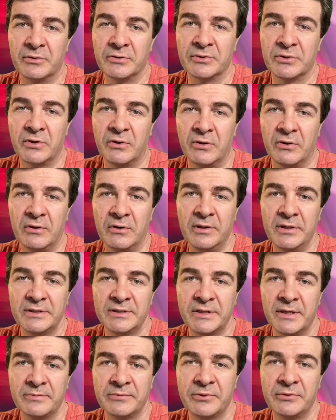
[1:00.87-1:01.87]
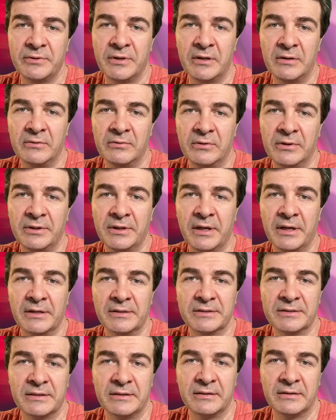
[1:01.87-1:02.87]
shows all the steps to download and
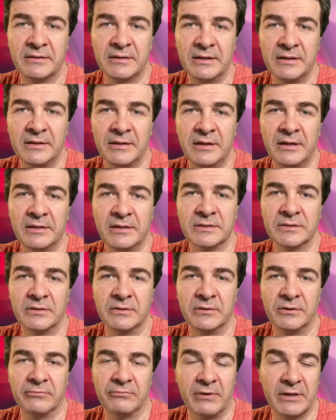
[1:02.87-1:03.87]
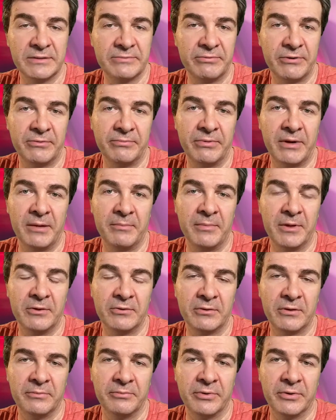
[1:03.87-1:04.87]
install Cullings on a Raspberry Pi
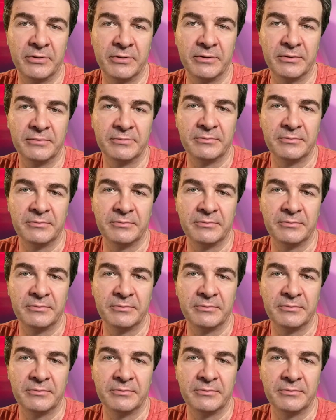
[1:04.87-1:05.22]
microcomputer.